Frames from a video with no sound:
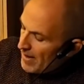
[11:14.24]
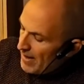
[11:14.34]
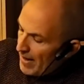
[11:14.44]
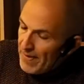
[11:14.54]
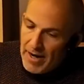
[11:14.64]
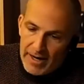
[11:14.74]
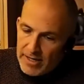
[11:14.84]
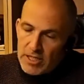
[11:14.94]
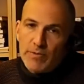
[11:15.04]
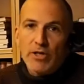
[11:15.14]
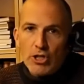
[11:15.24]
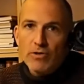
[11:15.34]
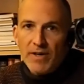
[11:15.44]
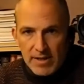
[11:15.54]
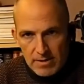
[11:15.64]
And then I can switch to
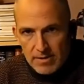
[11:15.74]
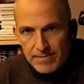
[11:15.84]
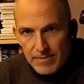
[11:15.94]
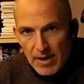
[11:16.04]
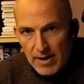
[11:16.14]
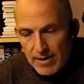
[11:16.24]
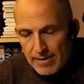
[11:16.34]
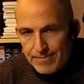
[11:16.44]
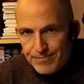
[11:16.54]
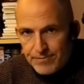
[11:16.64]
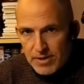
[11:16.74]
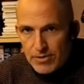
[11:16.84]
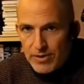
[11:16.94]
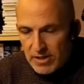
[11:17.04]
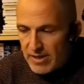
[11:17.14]
that
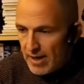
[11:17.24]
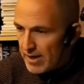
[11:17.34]
tank,